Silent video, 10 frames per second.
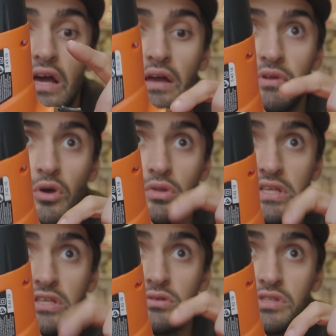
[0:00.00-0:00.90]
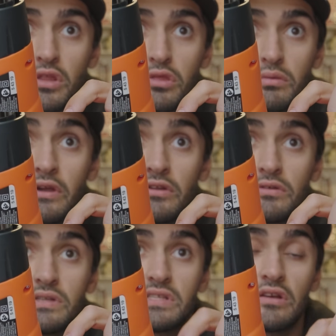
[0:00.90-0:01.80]
I'm gonna only use the 300
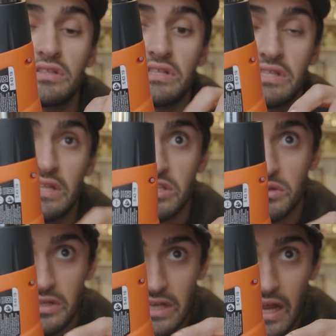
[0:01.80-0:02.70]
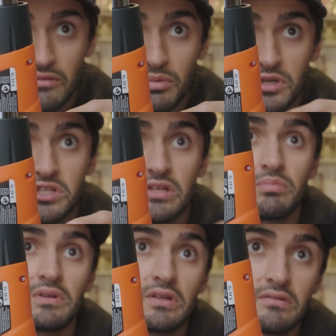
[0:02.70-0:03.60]
degrees Celsius, and that's already kind of pushing it,
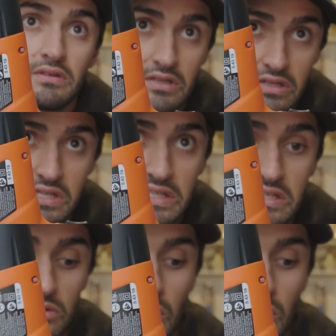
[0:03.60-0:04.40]
but it does a decent